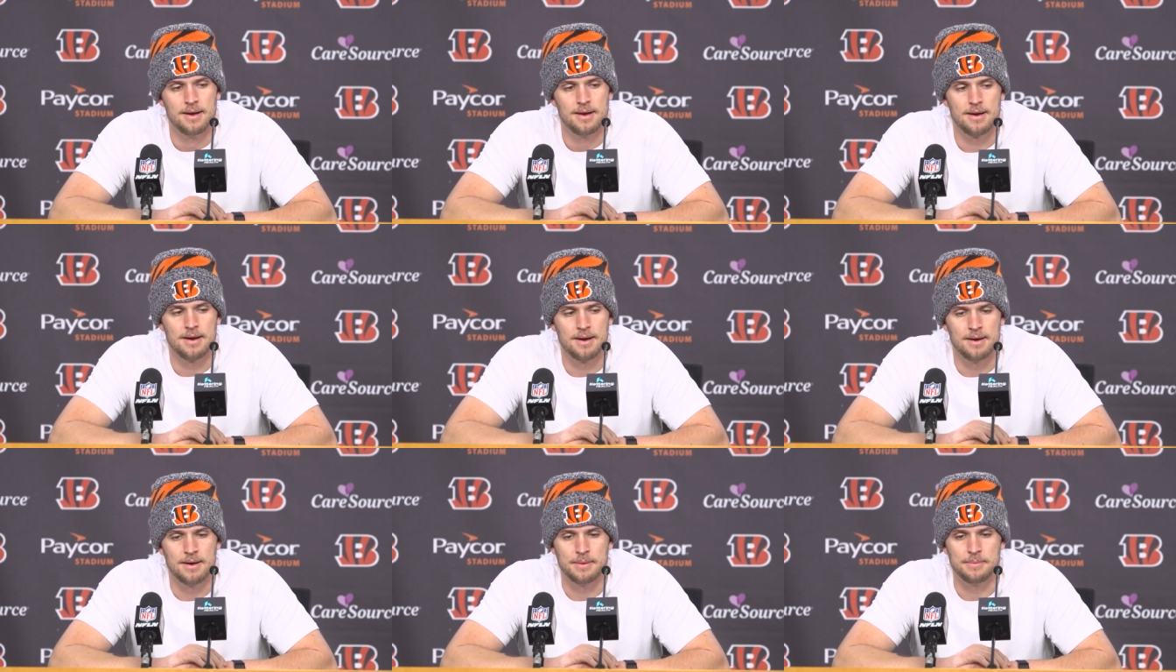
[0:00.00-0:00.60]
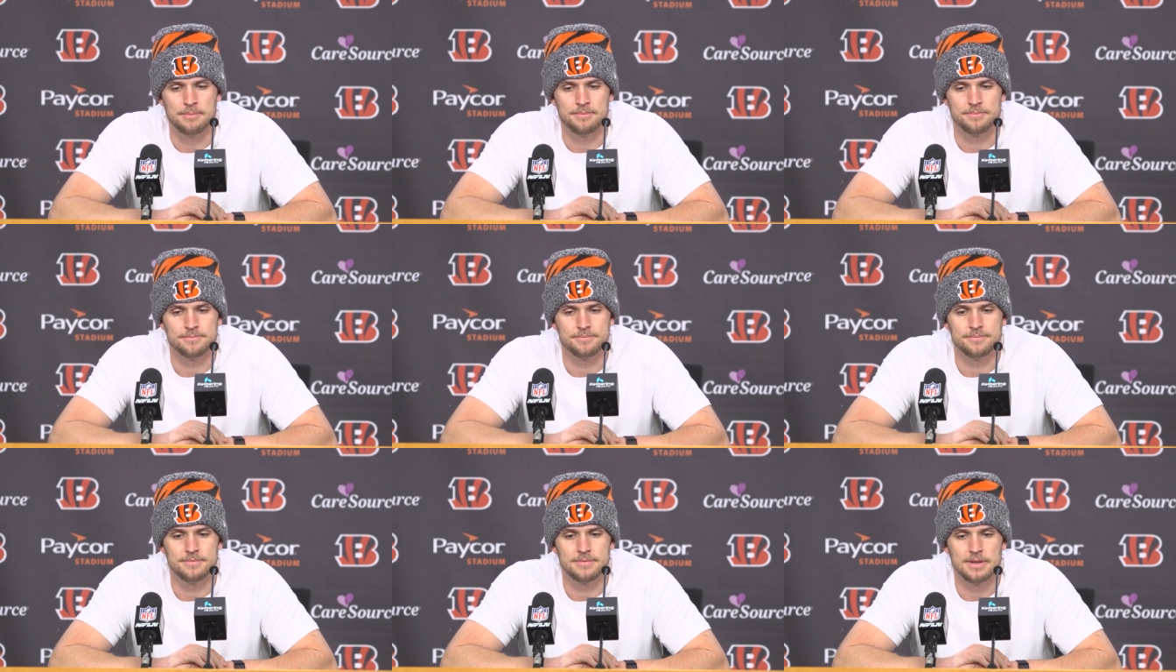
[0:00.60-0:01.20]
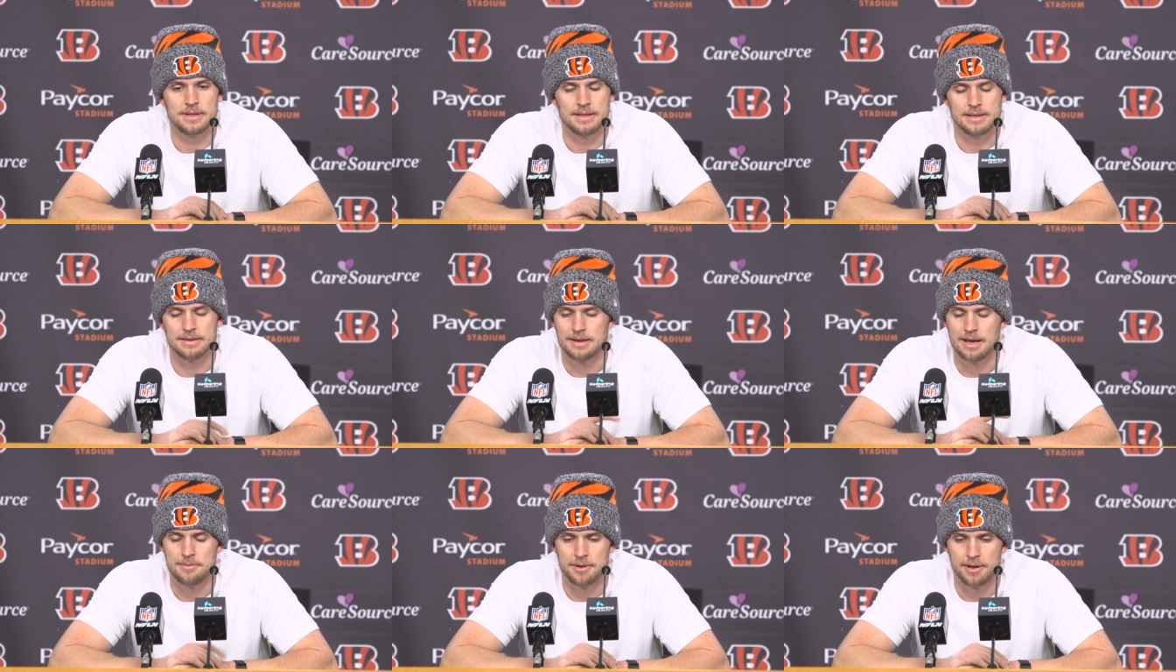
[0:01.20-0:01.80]
Um, and then
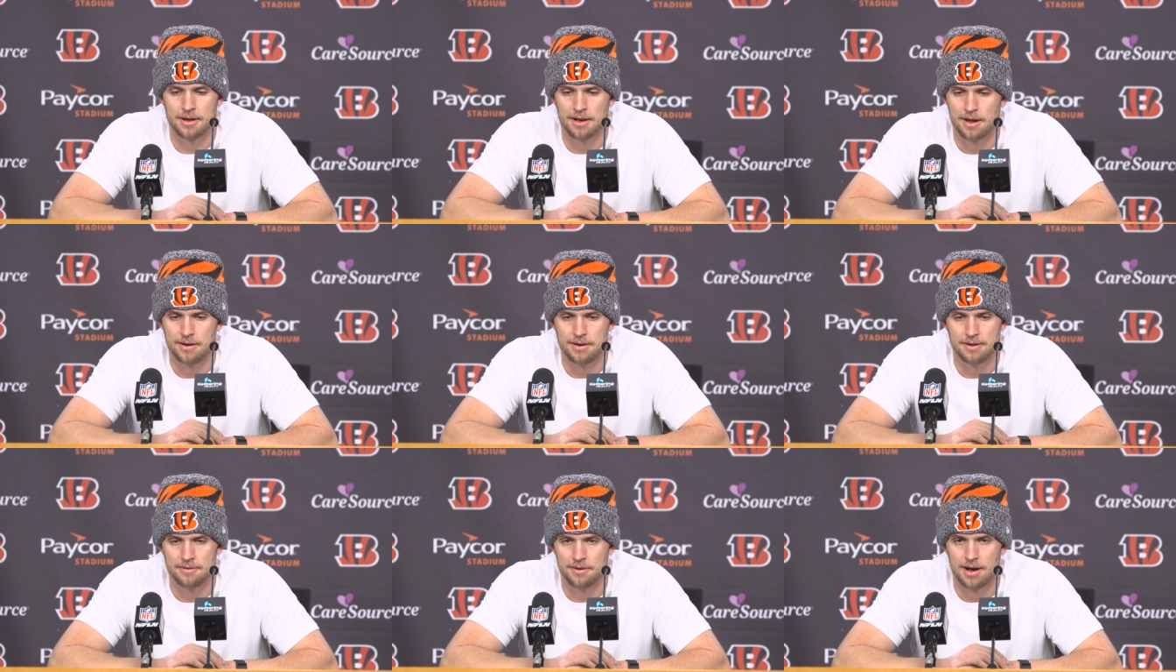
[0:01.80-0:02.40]
came in and got an